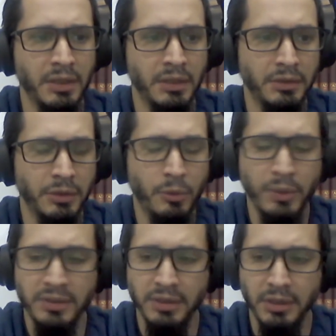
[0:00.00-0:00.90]
So
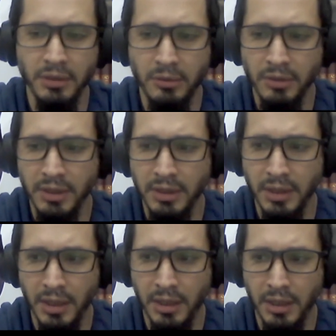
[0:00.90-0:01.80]
we see
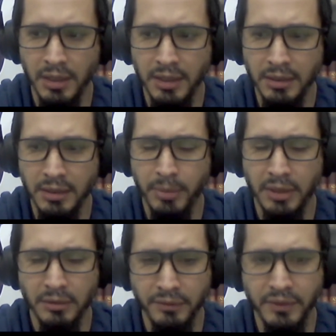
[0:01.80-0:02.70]
only a little
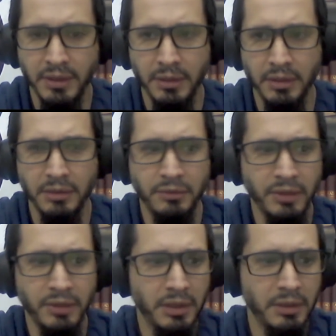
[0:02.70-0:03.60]
part of the
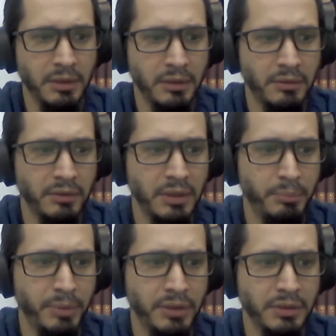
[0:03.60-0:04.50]
really
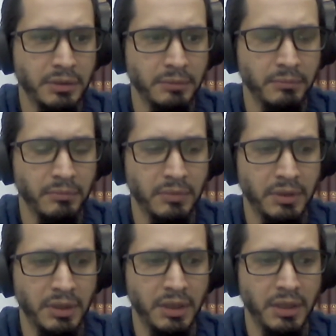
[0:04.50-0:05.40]
picture.
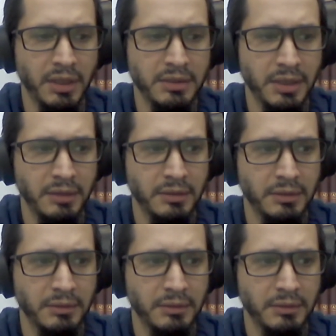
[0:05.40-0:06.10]
Next slide.